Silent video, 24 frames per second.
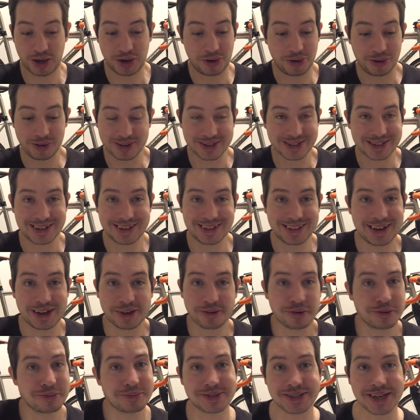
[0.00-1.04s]
Honestly, that
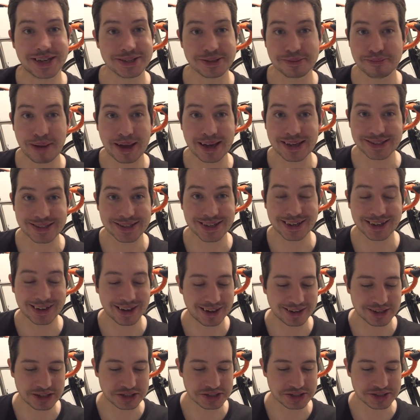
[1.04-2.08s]
group set is amazing.
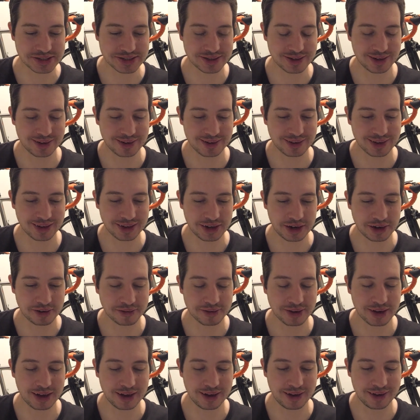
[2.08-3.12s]
I just,
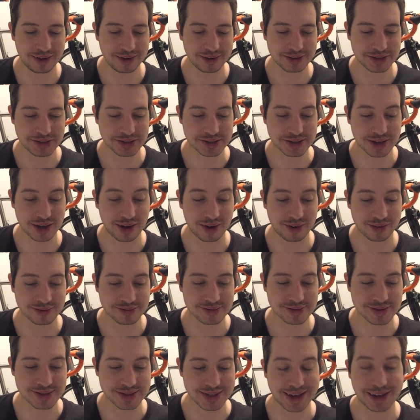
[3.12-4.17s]
just can't
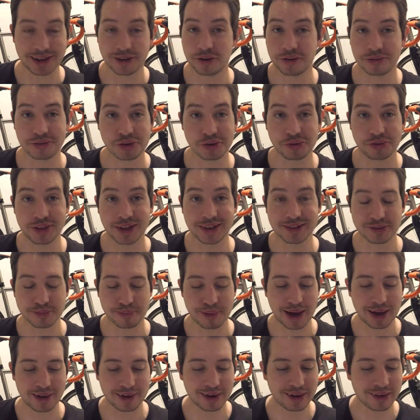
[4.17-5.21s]
say enough good things
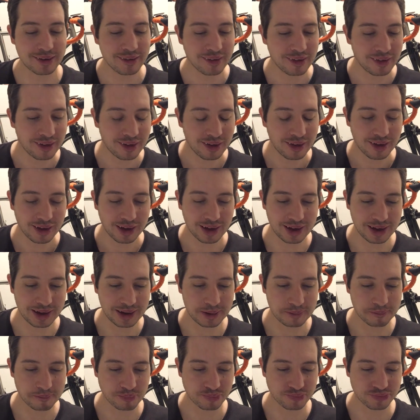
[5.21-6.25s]
about it.
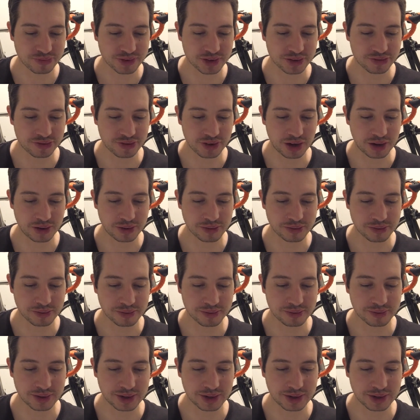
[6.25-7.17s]
So,